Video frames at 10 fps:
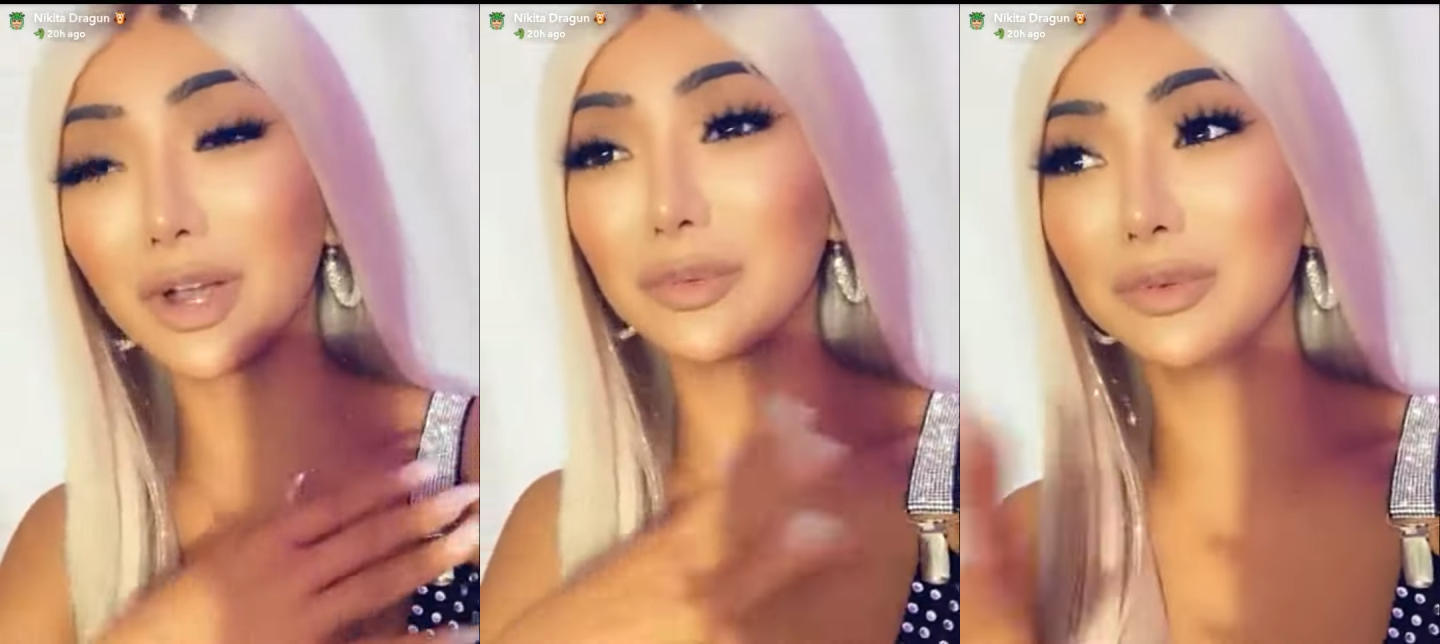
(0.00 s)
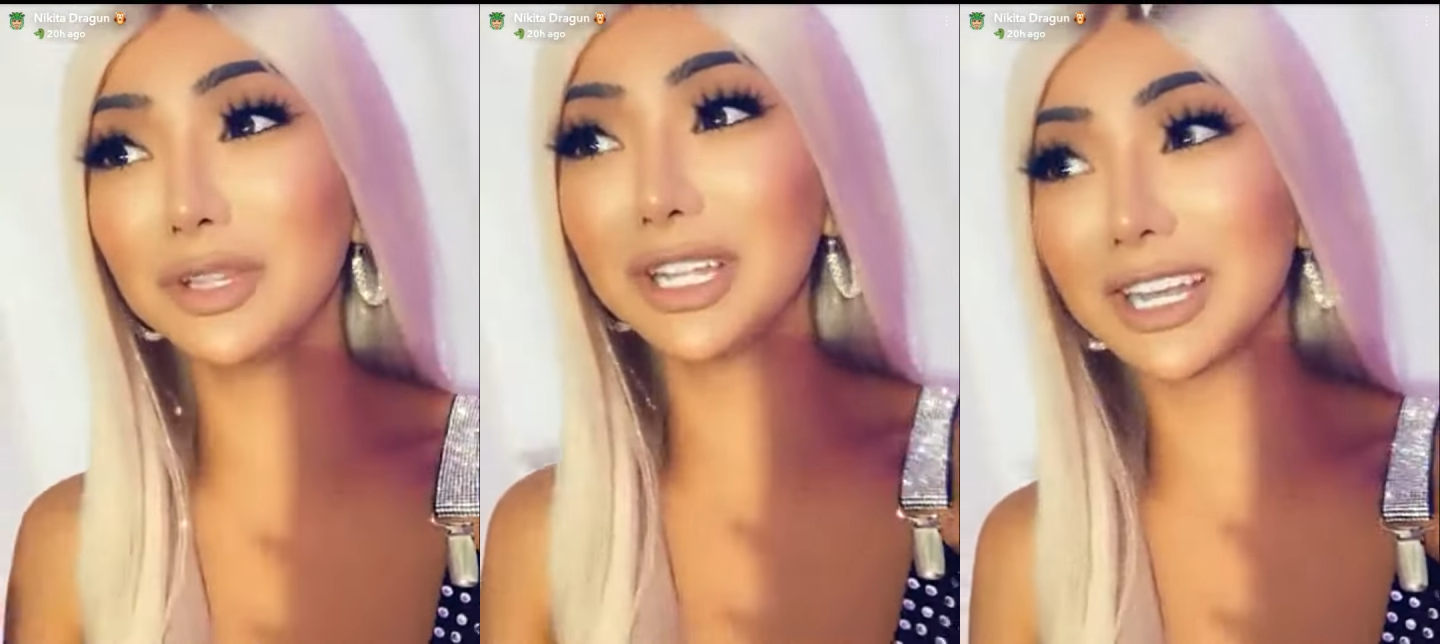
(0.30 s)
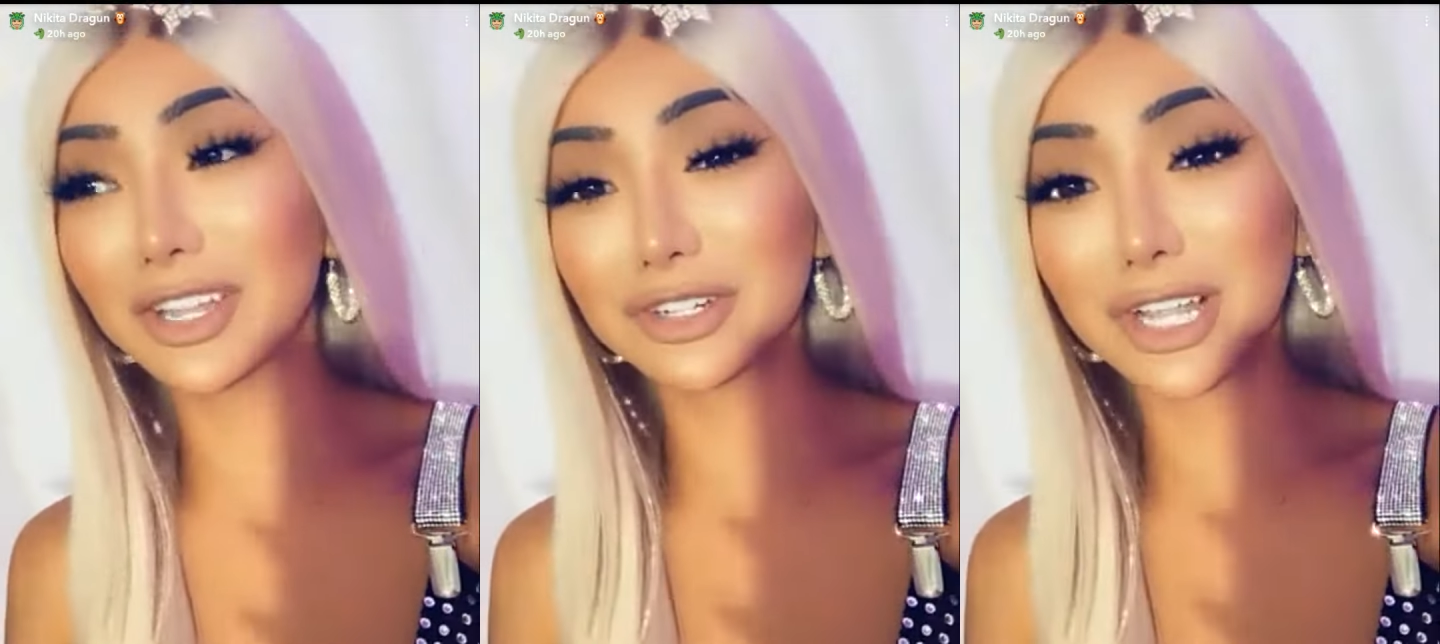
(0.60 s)
and probably
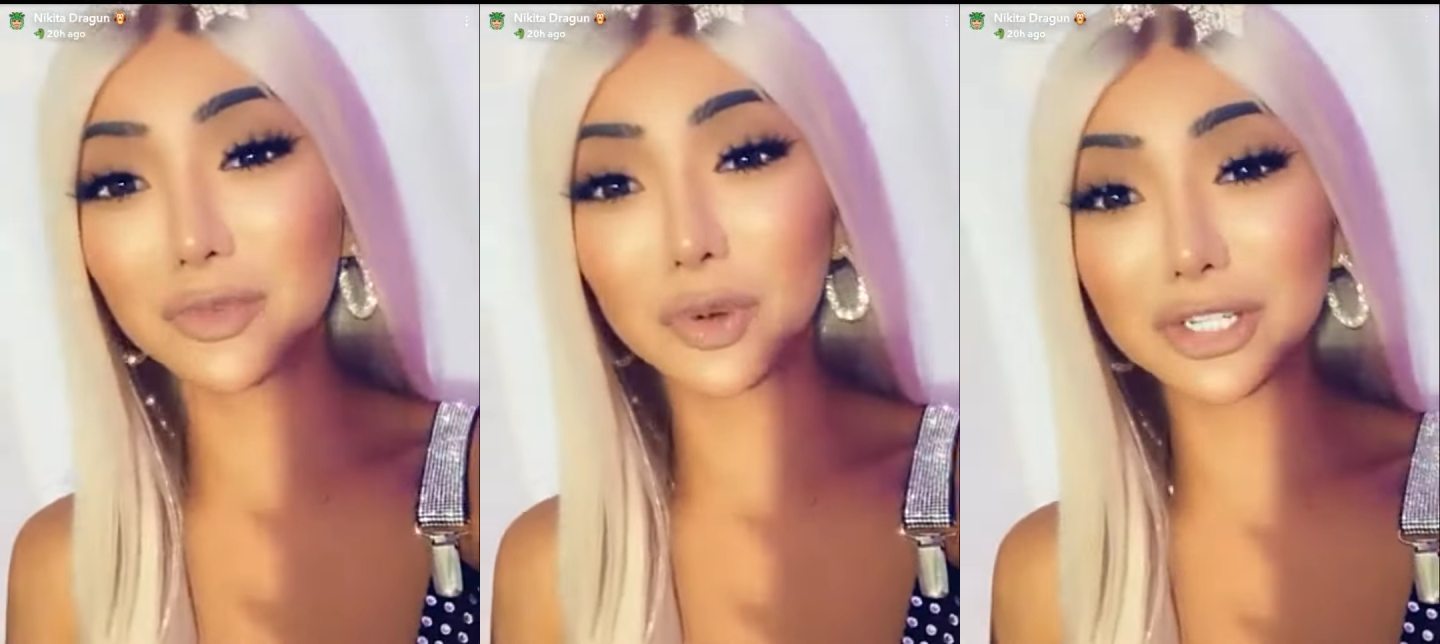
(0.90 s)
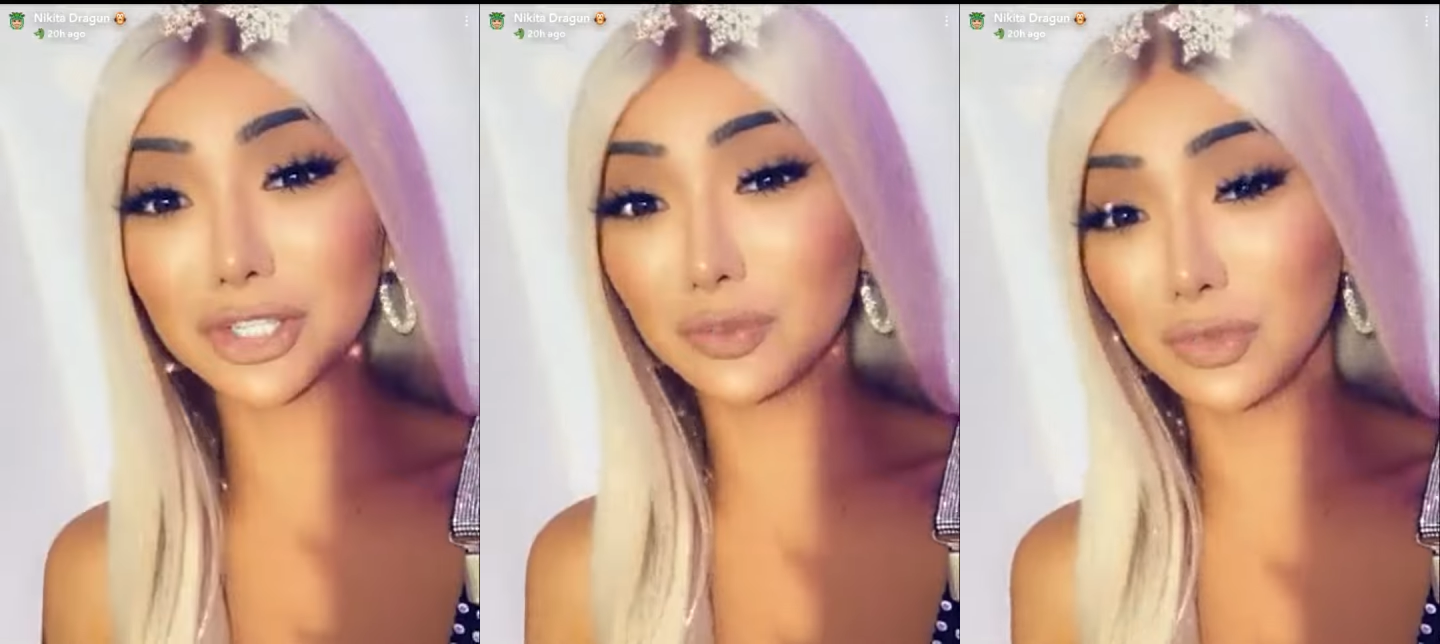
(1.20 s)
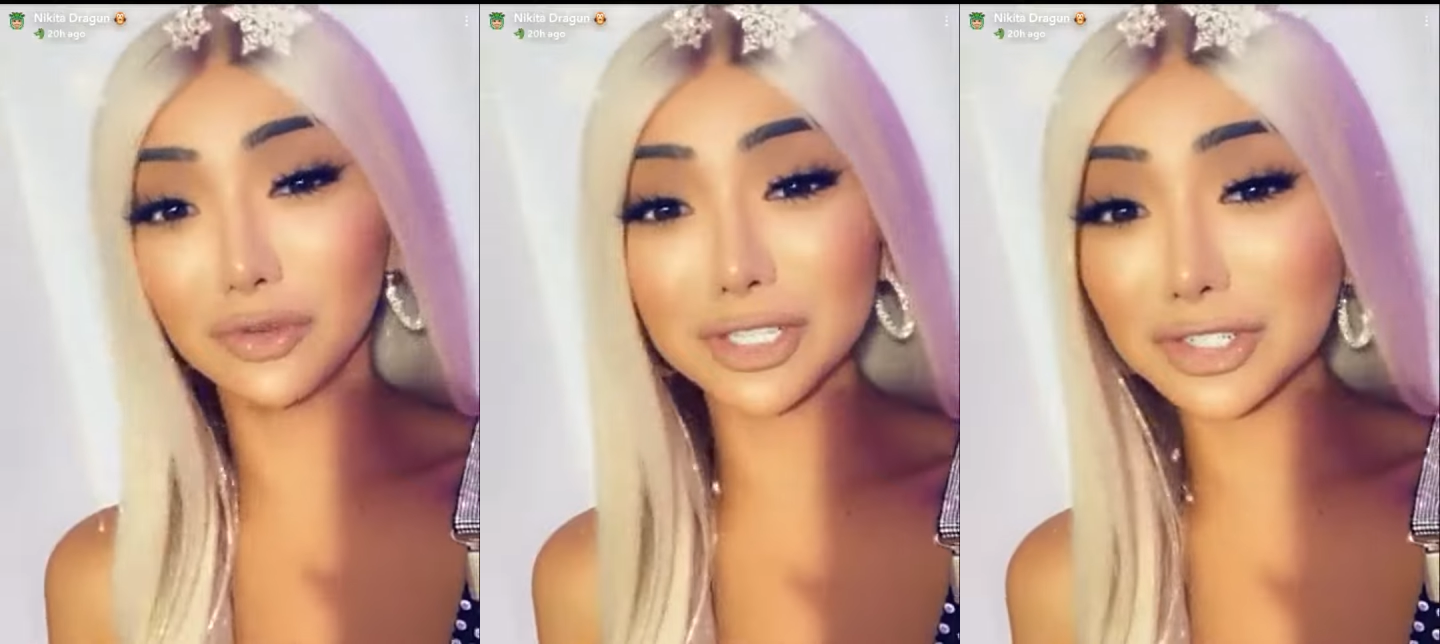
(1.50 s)
like another time going to
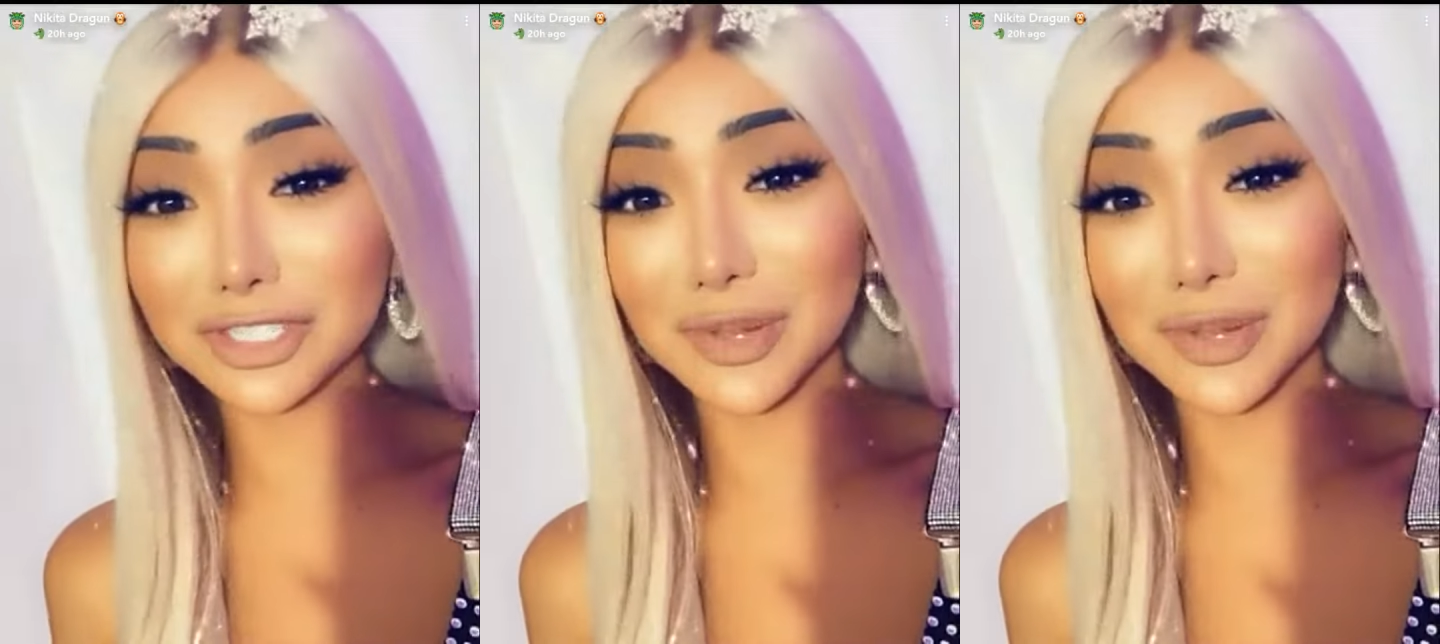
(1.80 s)
the movies or